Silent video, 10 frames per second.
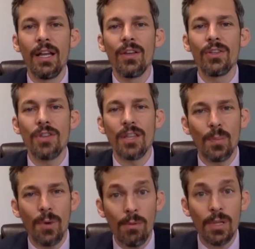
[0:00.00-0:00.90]
so that the
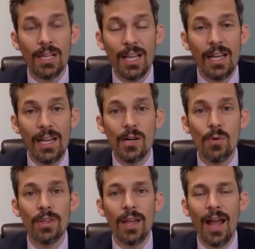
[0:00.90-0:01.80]
public can hear
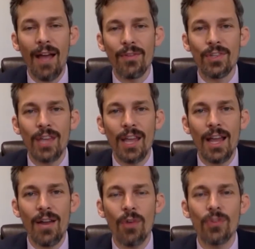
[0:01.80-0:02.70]
what they have to say
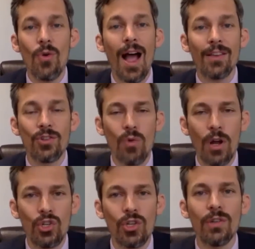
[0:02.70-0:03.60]
and also ask
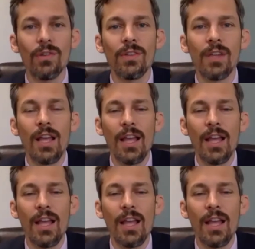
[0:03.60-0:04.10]
questions,